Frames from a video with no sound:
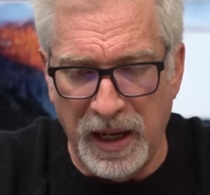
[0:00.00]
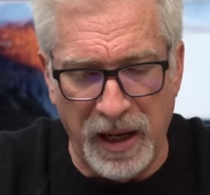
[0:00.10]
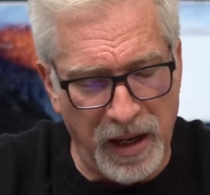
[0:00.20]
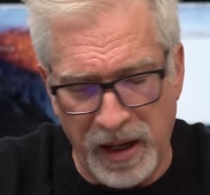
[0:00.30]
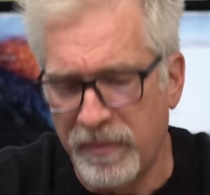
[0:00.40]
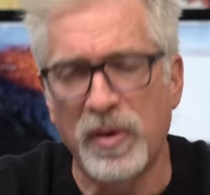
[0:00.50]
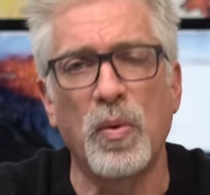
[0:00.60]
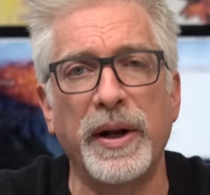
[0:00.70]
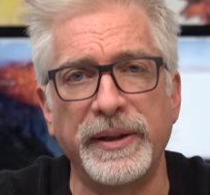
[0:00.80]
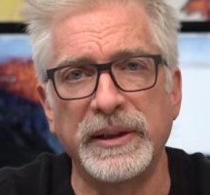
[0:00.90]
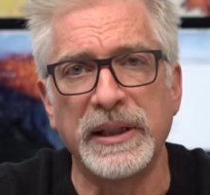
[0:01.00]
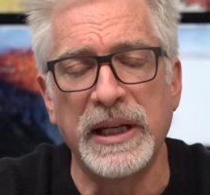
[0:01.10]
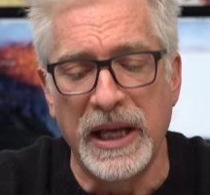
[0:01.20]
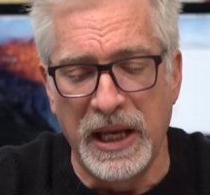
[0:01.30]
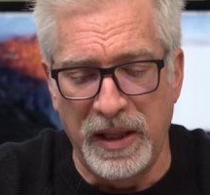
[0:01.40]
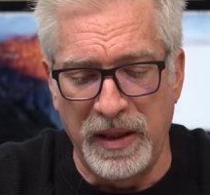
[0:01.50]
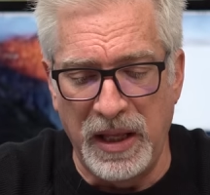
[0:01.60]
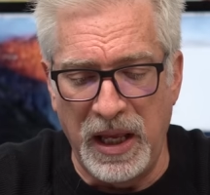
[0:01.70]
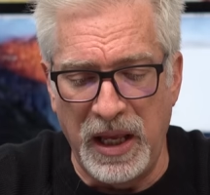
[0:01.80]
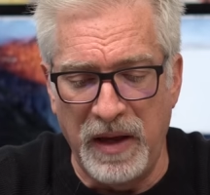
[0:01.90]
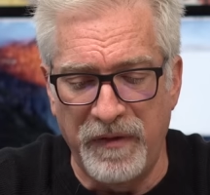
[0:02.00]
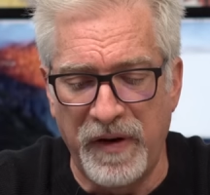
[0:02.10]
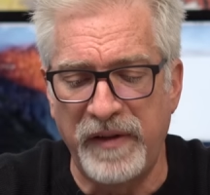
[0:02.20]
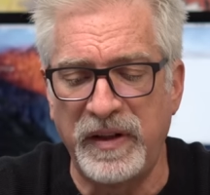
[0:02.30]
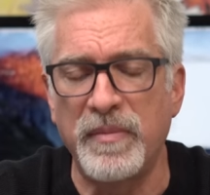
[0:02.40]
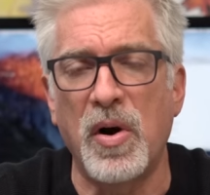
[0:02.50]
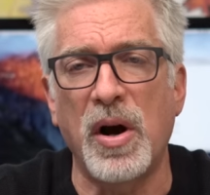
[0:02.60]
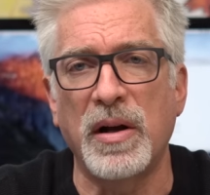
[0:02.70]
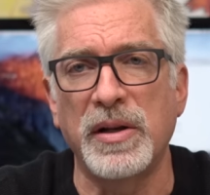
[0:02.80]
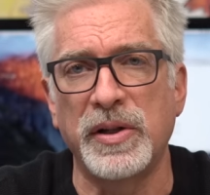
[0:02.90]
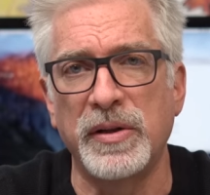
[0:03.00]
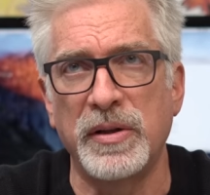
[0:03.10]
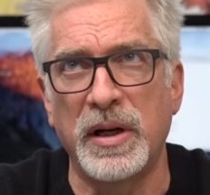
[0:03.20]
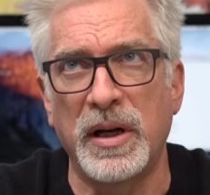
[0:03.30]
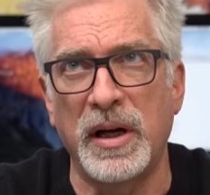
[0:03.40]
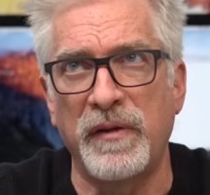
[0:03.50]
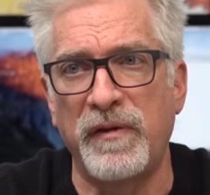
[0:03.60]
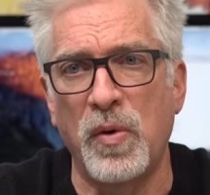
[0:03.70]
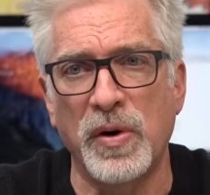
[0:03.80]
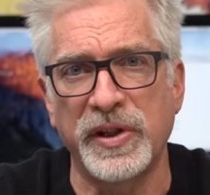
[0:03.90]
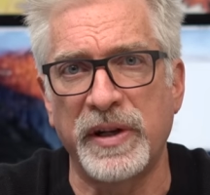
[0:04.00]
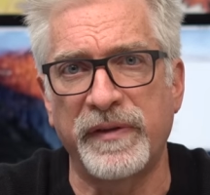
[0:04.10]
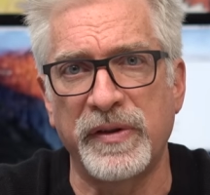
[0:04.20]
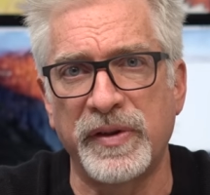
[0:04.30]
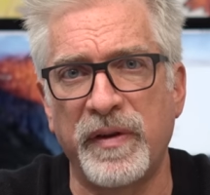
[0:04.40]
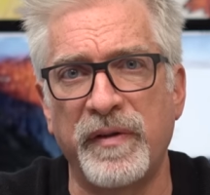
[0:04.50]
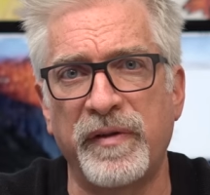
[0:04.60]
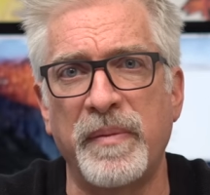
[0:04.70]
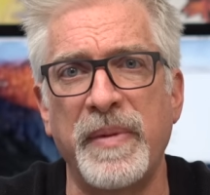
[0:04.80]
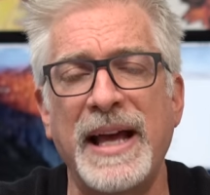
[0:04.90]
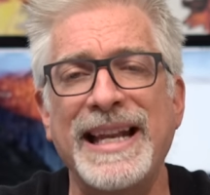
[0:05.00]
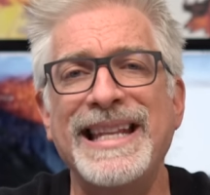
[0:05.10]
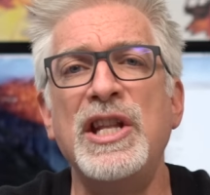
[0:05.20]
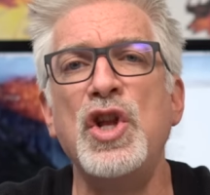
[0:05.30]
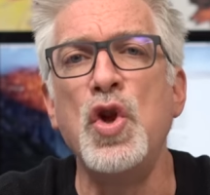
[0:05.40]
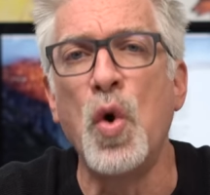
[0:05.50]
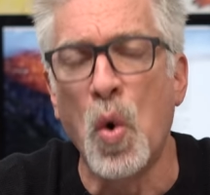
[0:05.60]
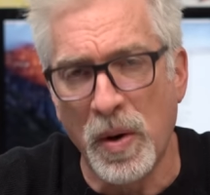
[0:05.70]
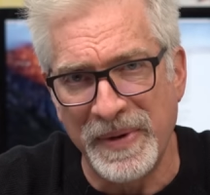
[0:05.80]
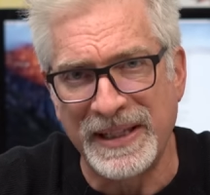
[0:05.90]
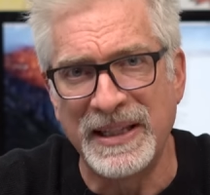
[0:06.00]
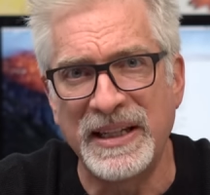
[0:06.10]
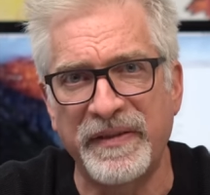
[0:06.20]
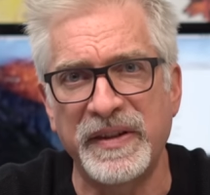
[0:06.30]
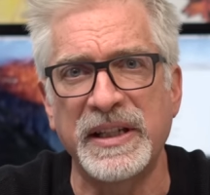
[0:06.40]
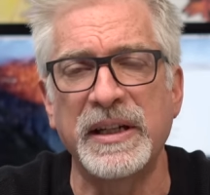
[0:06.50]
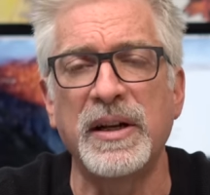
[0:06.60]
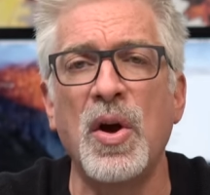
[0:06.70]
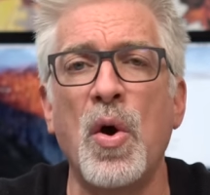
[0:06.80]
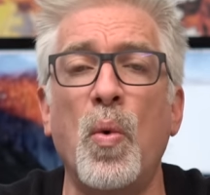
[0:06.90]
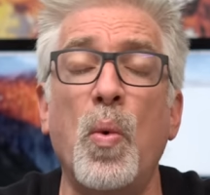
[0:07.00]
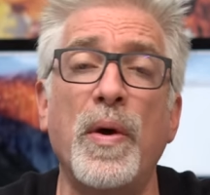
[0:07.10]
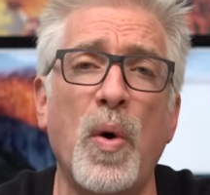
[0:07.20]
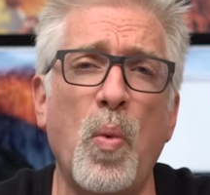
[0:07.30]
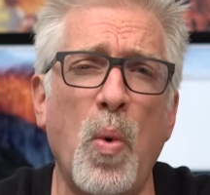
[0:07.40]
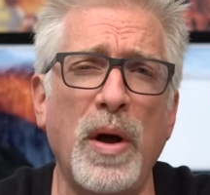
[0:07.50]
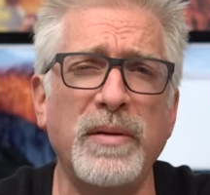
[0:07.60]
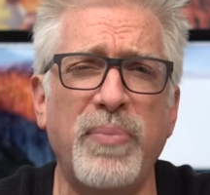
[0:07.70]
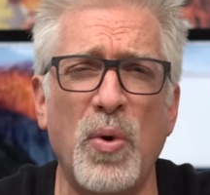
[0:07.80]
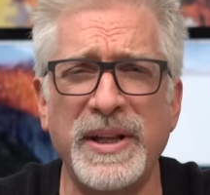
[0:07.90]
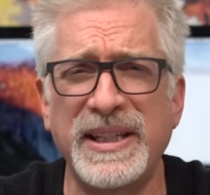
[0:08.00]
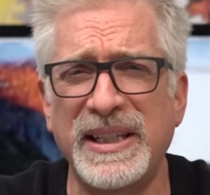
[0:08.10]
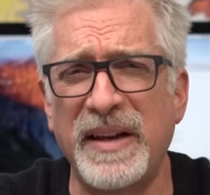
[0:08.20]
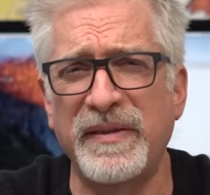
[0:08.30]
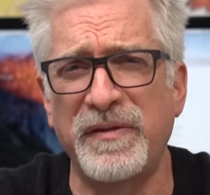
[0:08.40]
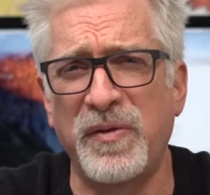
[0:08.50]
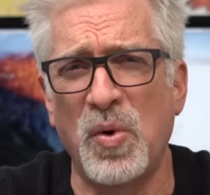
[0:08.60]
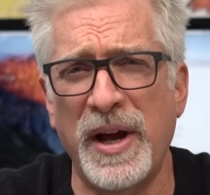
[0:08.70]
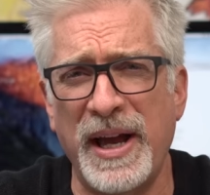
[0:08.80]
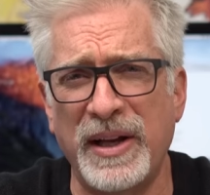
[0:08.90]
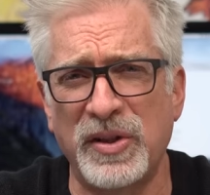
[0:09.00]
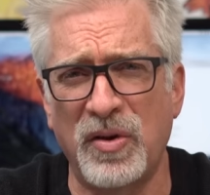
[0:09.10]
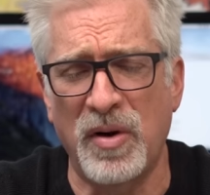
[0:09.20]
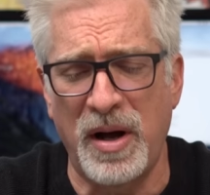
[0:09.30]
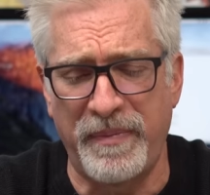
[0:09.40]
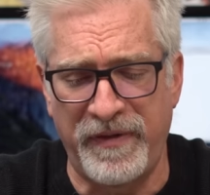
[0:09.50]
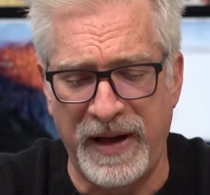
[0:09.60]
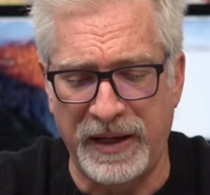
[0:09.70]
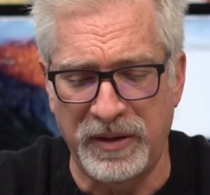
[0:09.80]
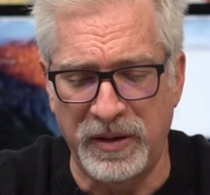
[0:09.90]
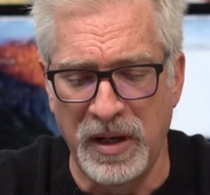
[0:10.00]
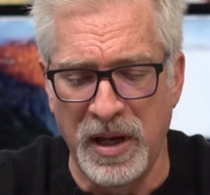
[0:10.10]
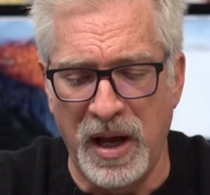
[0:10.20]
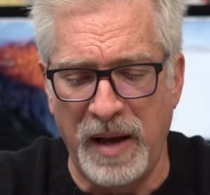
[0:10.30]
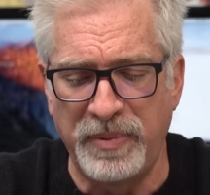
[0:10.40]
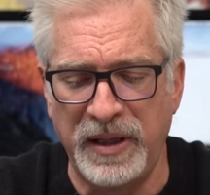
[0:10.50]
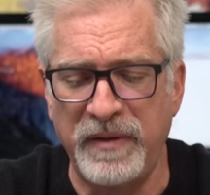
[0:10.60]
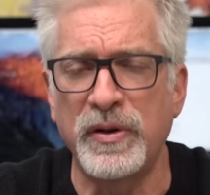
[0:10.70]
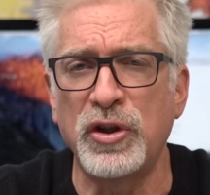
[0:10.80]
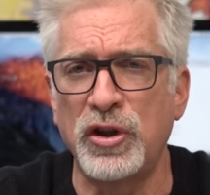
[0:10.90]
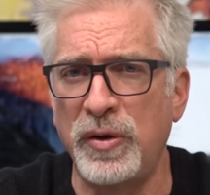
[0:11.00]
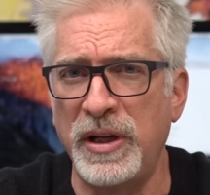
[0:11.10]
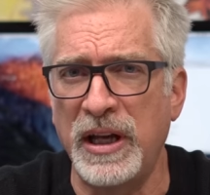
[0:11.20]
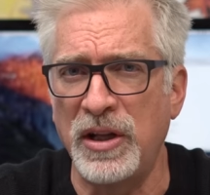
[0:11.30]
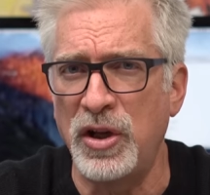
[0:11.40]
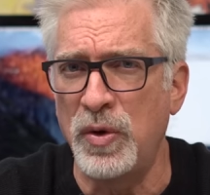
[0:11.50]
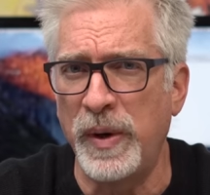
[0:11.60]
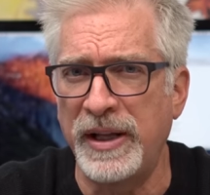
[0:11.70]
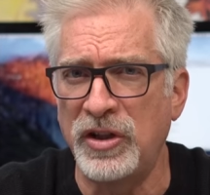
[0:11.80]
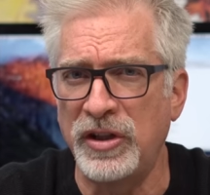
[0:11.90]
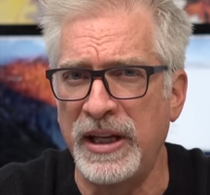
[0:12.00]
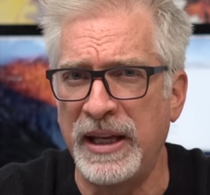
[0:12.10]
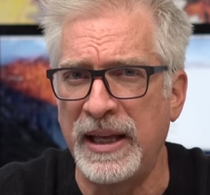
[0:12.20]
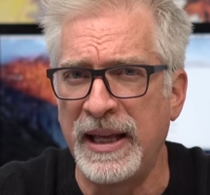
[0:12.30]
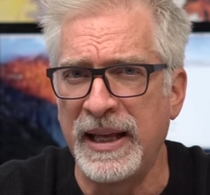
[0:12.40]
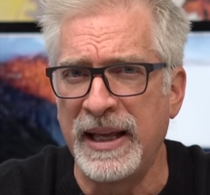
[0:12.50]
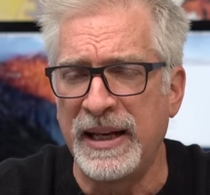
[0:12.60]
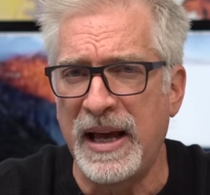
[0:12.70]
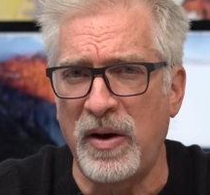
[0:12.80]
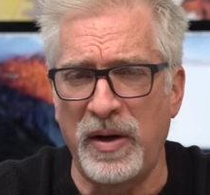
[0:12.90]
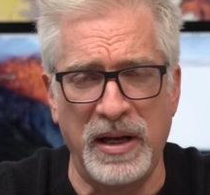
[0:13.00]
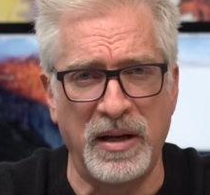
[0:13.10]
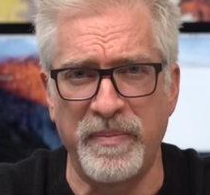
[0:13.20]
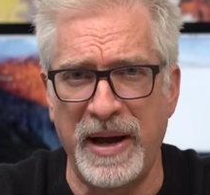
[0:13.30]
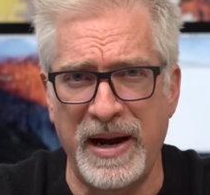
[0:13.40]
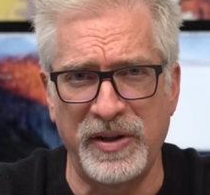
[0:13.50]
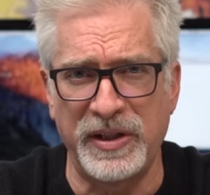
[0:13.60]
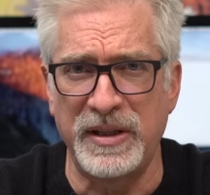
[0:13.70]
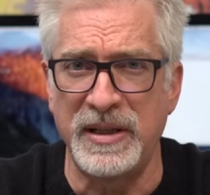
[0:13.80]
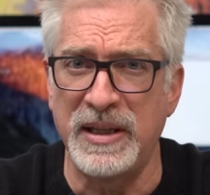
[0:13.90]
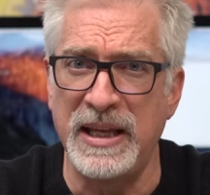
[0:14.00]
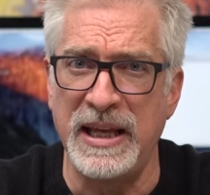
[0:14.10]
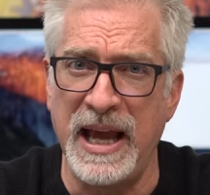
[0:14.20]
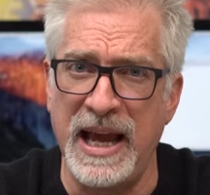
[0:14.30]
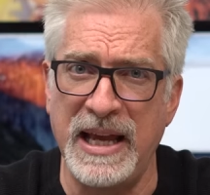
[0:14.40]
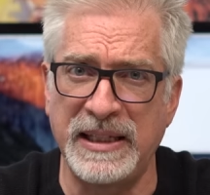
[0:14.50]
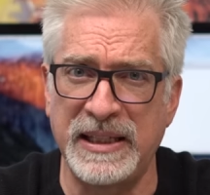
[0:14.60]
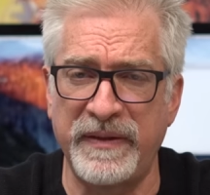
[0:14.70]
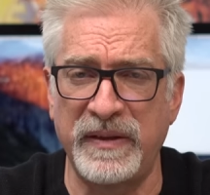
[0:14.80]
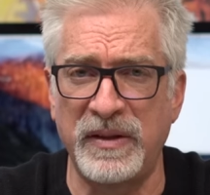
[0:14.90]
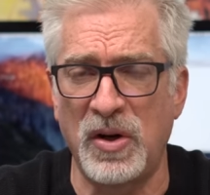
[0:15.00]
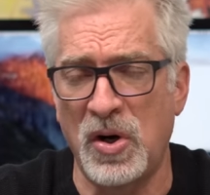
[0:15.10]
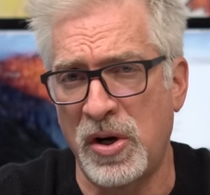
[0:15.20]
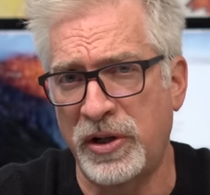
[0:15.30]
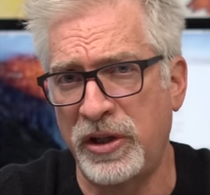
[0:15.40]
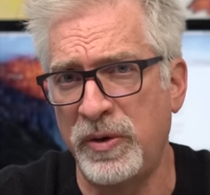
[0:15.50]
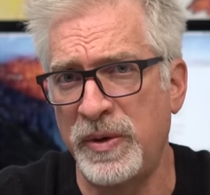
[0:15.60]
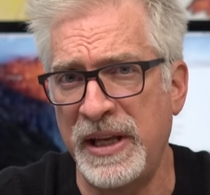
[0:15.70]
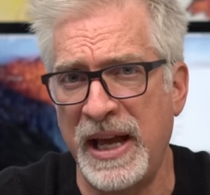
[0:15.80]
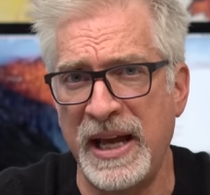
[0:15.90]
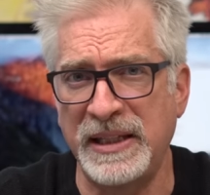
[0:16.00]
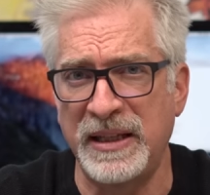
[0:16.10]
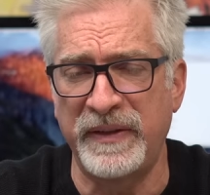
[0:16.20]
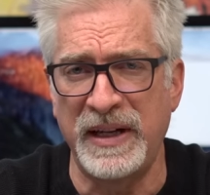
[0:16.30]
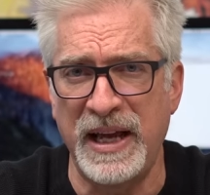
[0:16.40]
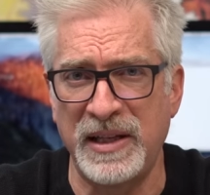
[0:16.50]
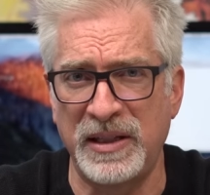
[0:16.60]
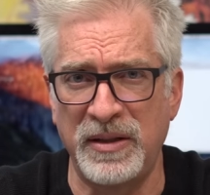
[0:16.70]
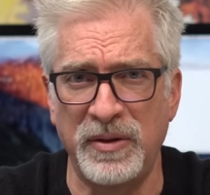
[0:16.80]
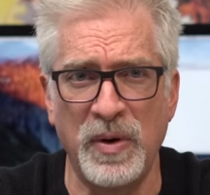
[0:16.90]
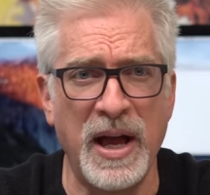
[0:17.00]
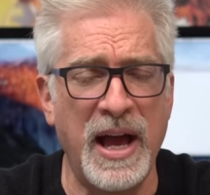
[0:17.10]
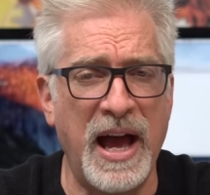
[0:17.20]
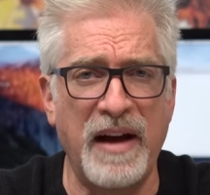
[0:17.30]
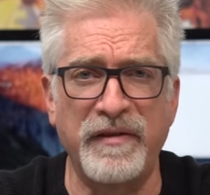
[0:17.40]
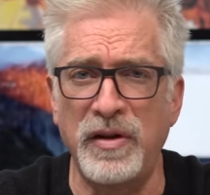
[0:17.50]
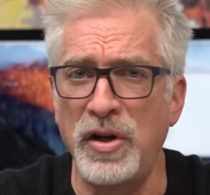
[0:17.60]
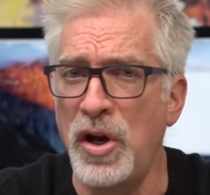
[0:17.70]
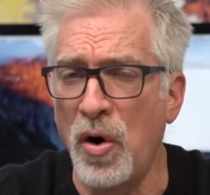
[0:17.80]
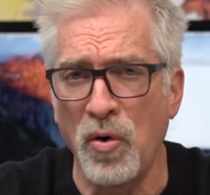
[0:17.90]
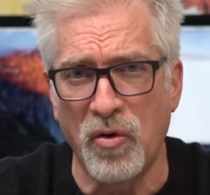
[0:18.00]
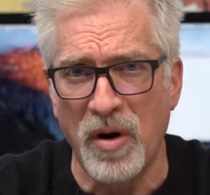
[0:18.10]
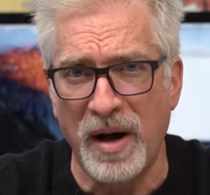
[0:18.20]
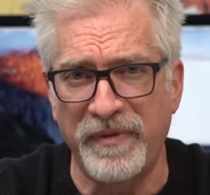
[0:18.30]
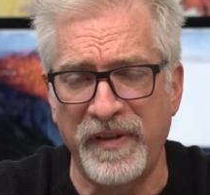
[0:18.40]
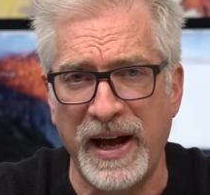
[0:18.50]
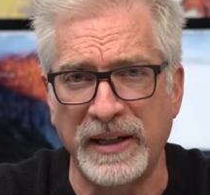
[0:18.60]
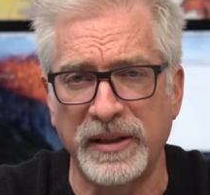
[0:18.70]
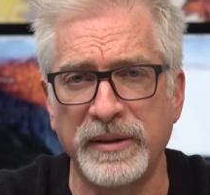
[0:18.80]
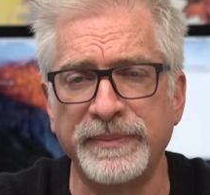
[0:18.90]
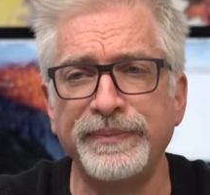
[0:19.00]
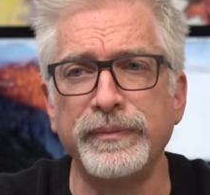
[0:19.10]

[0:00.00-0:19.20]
Number one, the 5D Mark IV suffers from an enormous deficit with a 1.74x crop factor, I believe, when shooting in UHD. Now, in comparison, the A7 R2 and the A7 S2 have no crop factor,